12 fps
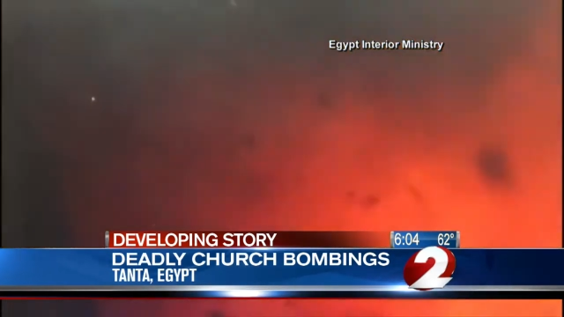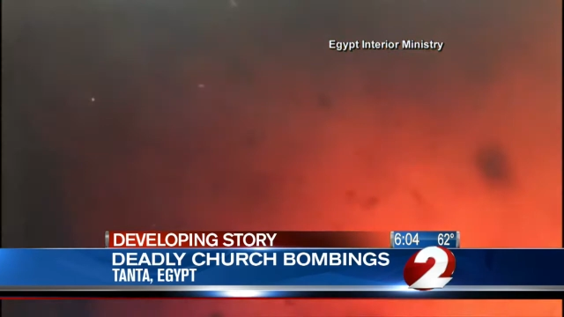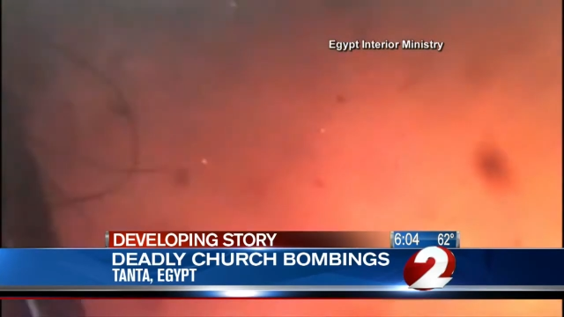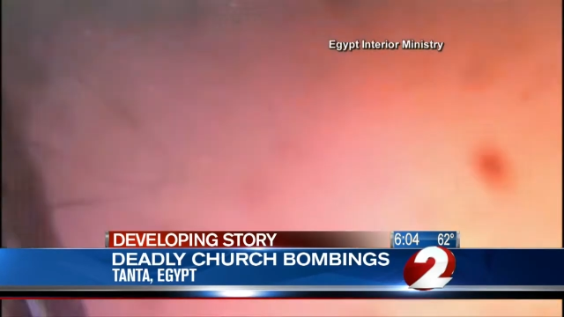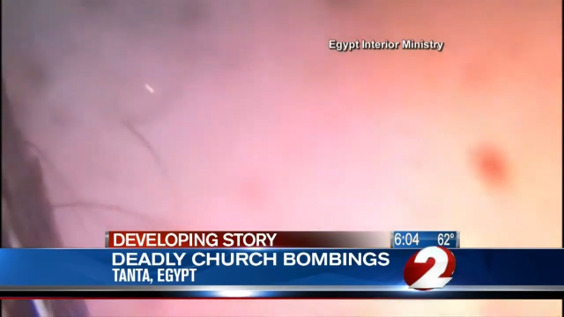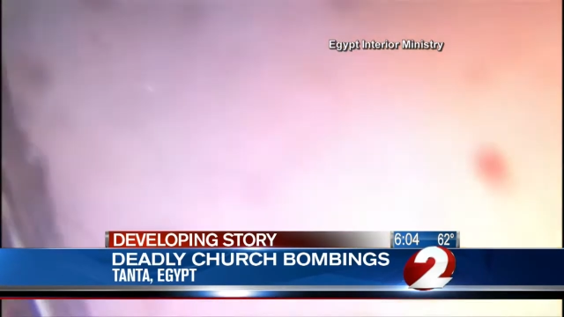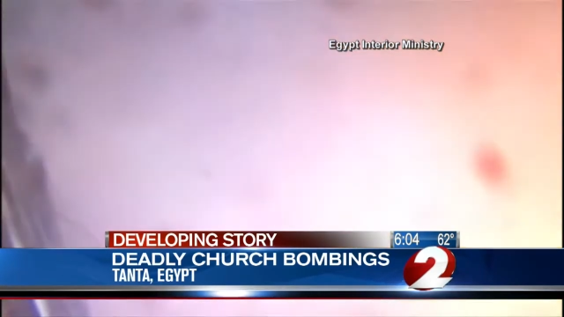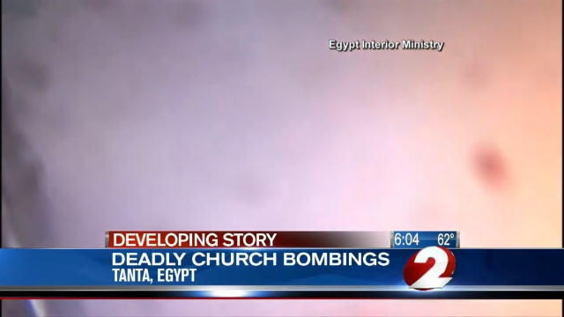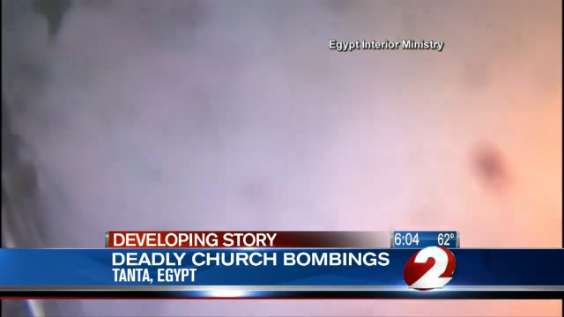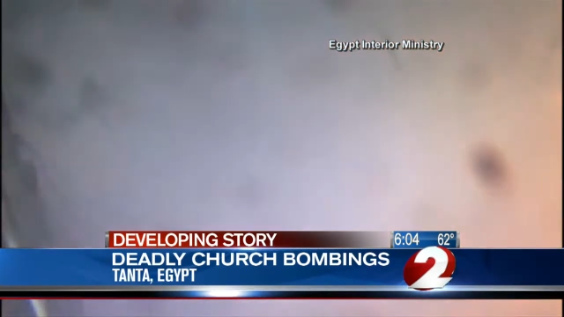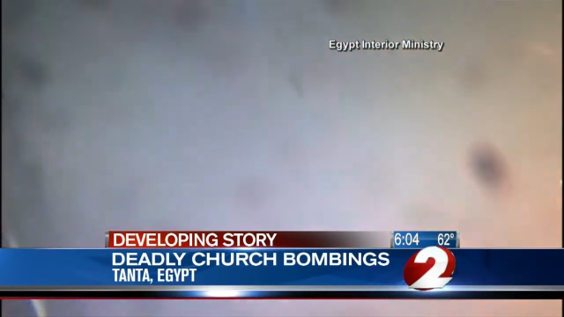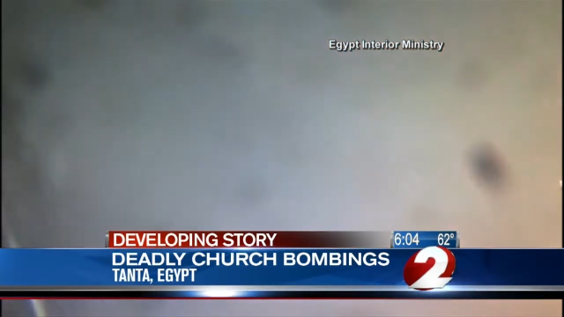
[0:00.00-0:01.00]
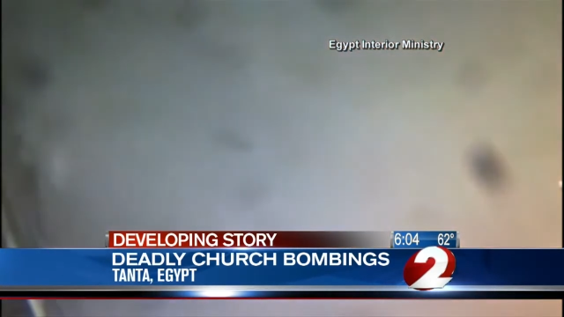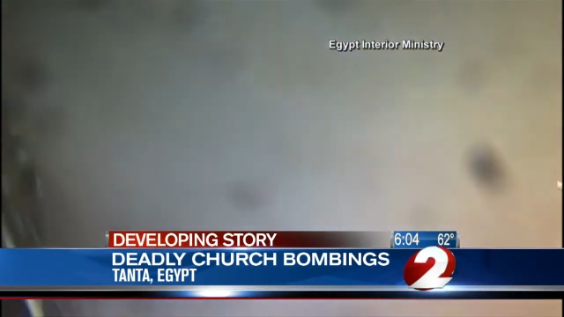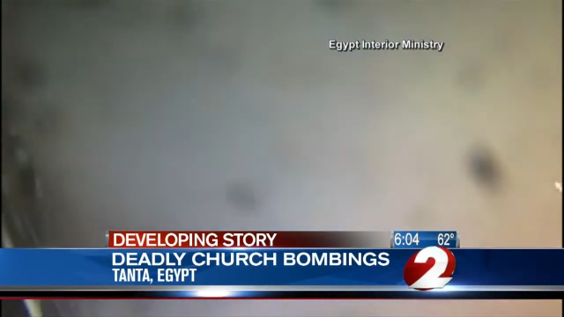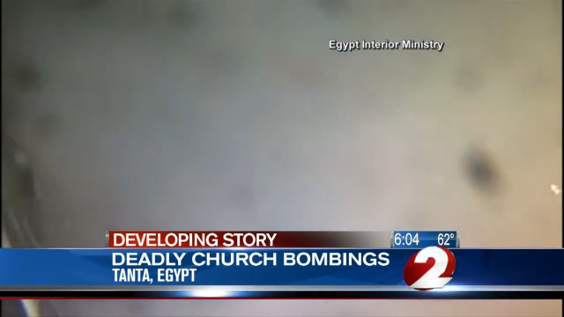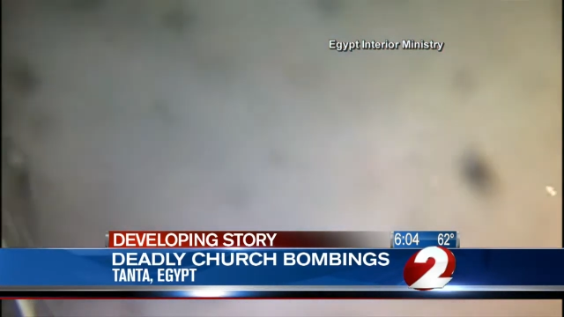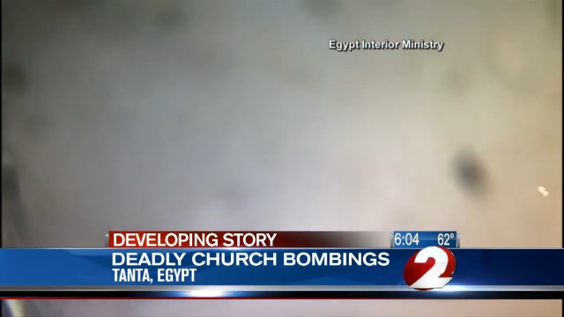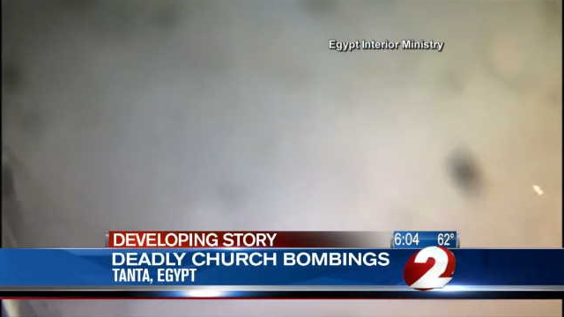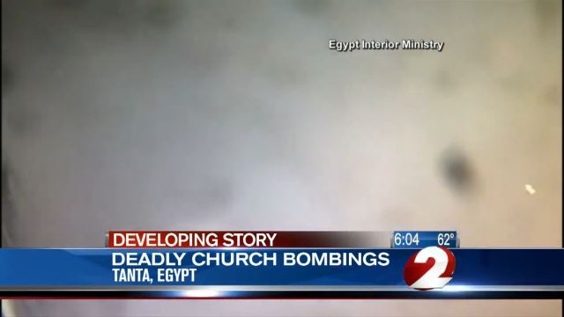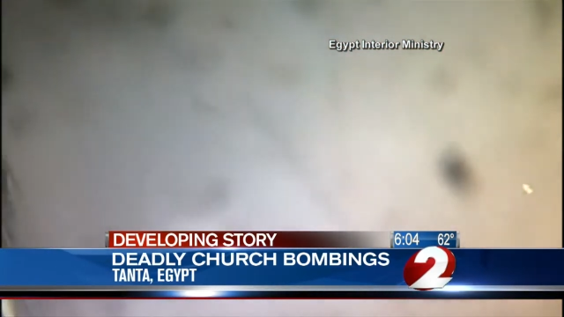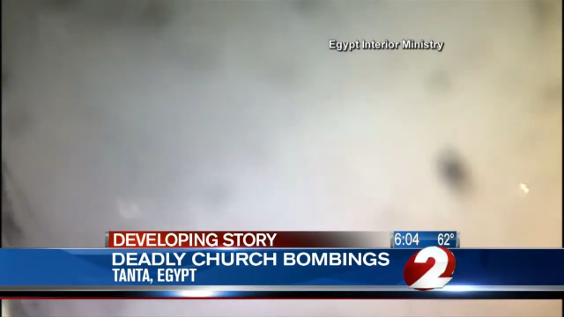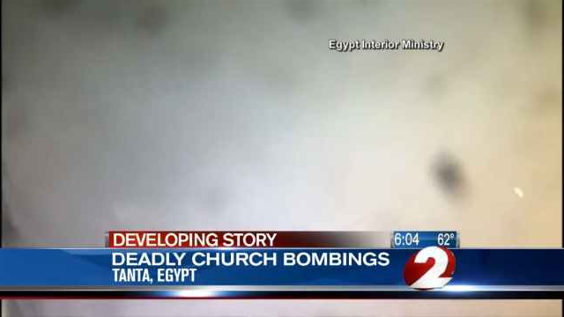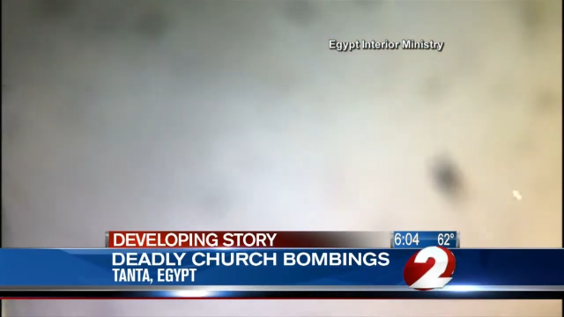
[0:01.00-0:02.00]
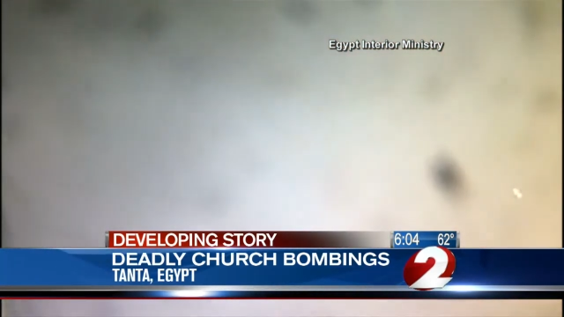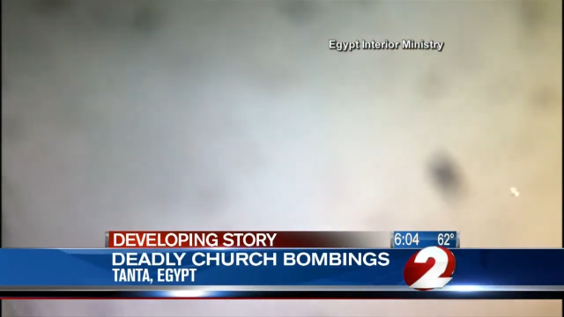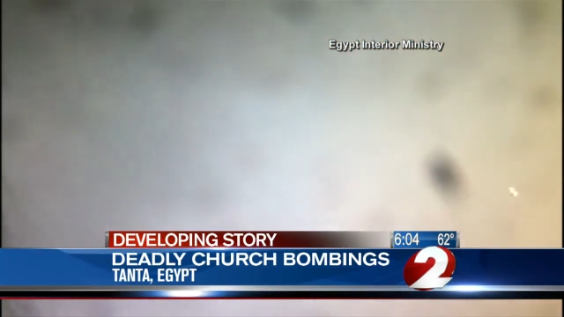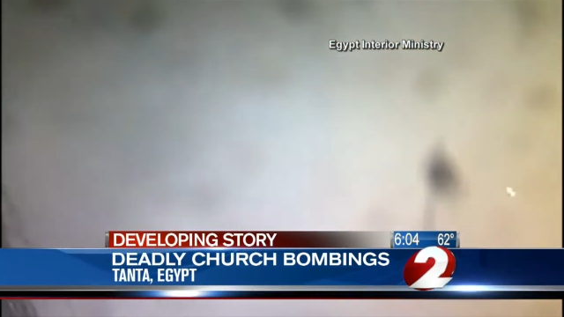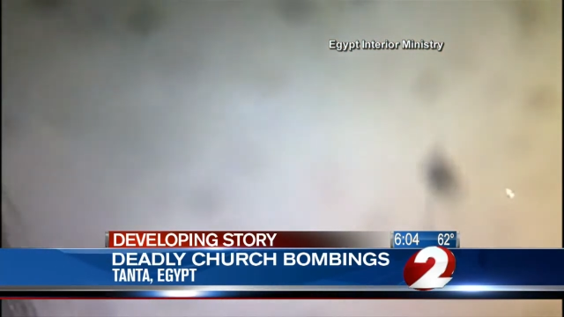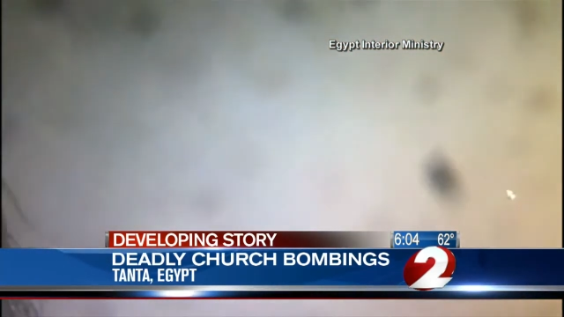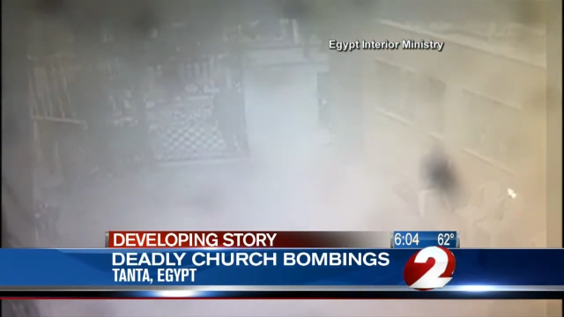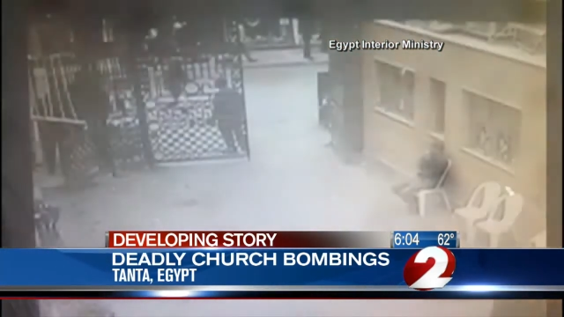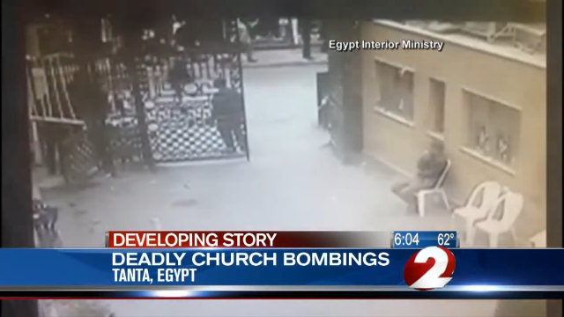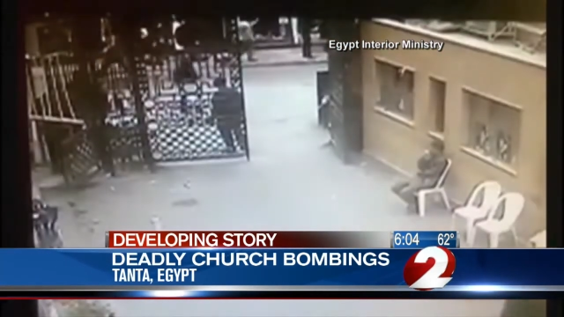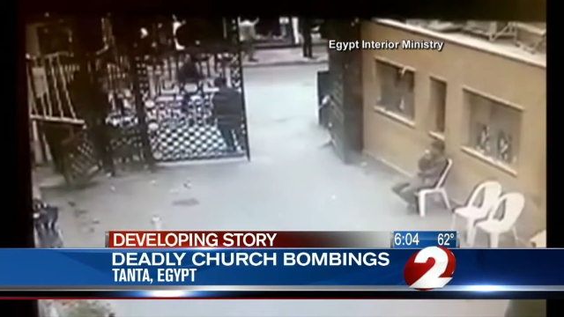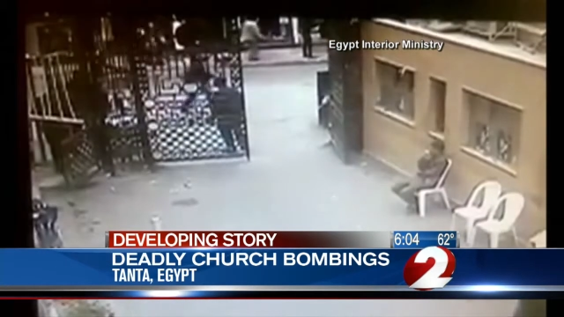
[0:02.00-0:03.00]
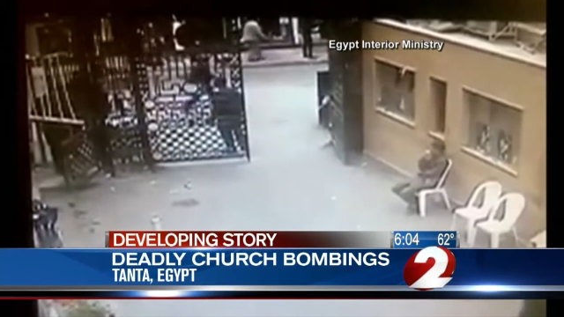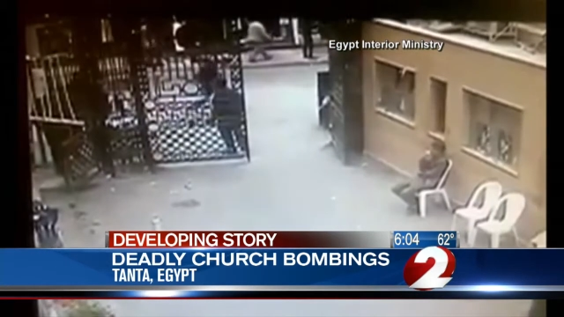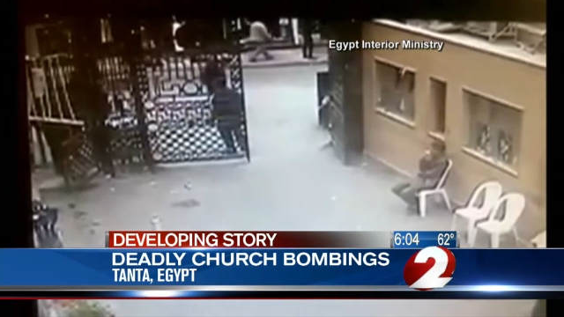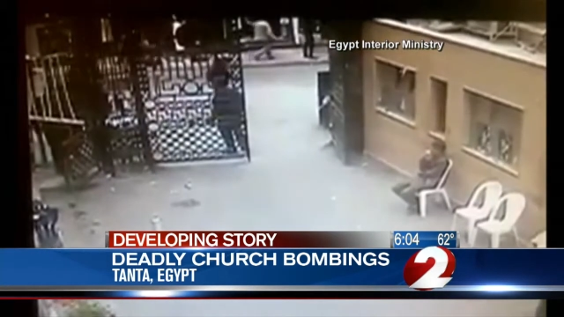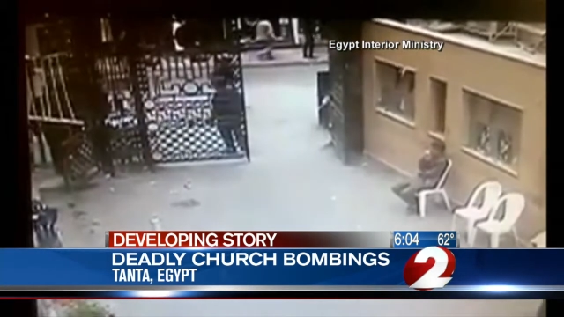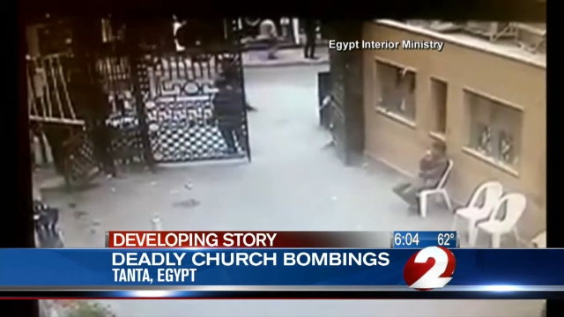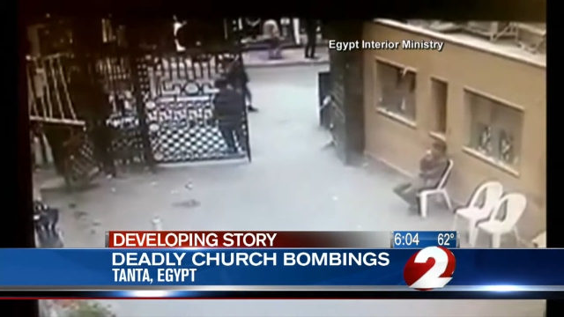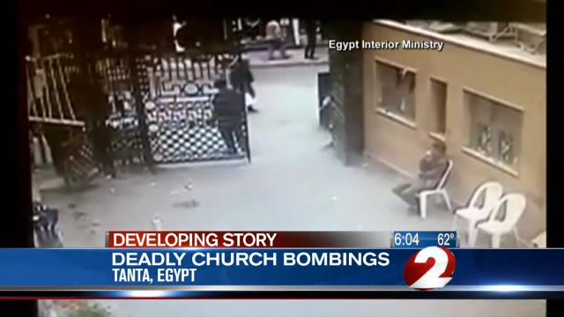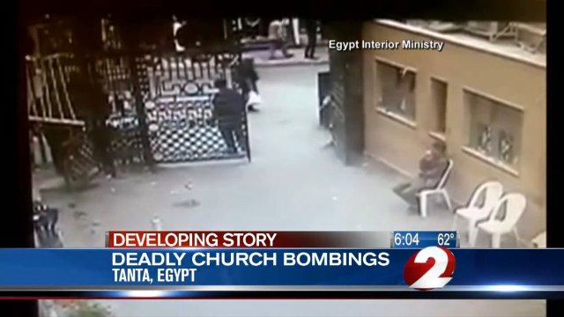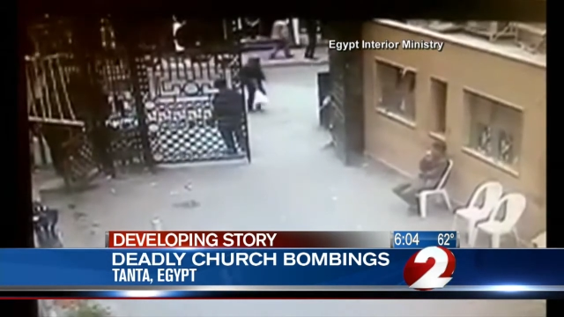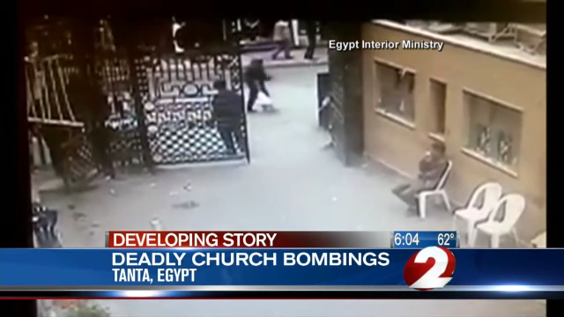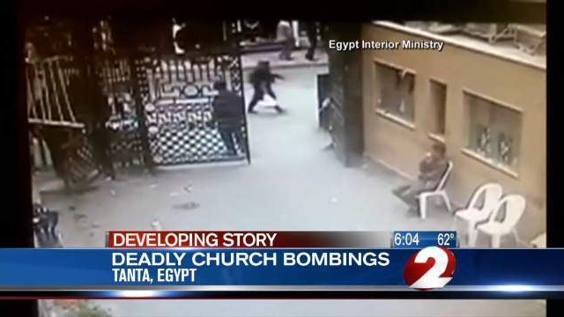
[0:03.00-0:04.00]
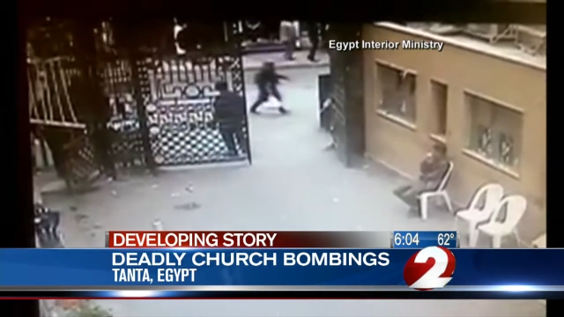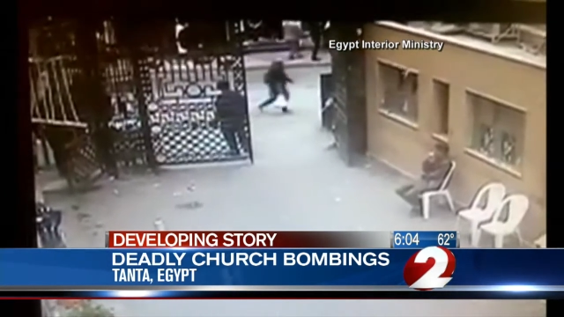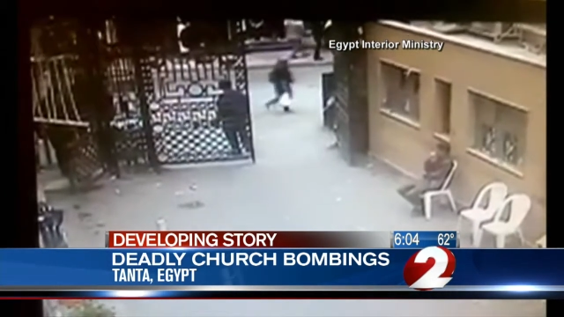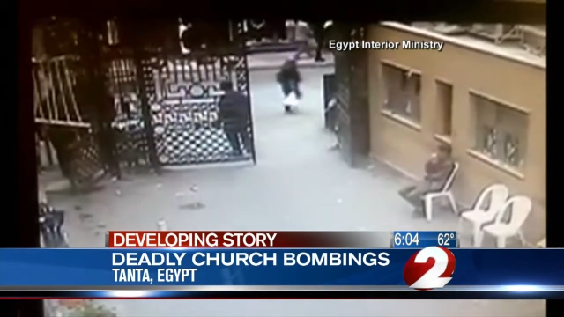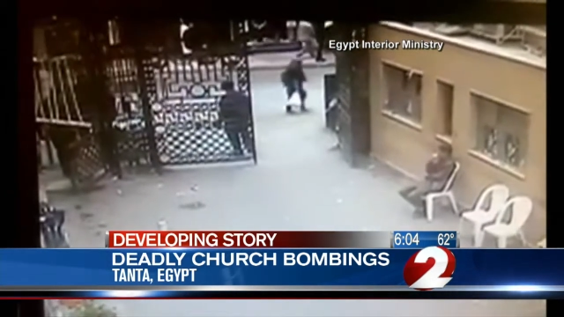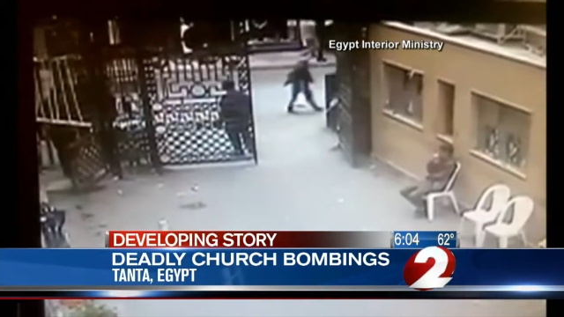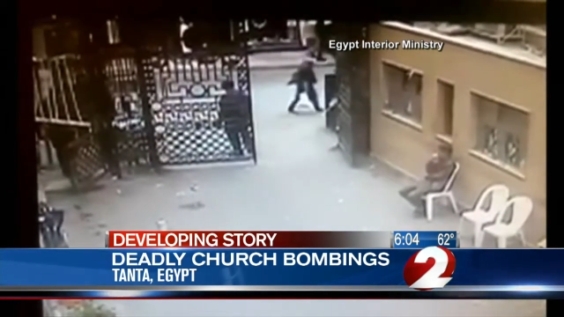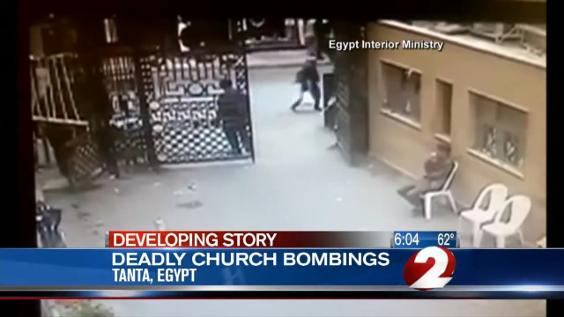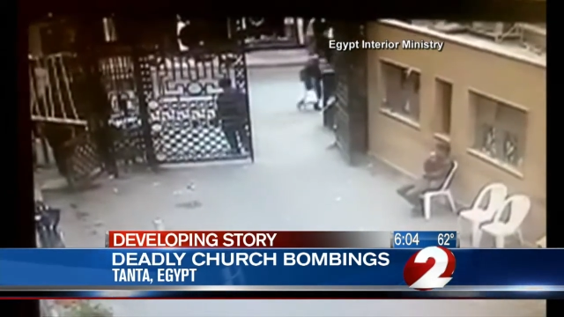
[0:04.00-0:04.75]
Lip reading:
Nobody's mouth can be seen.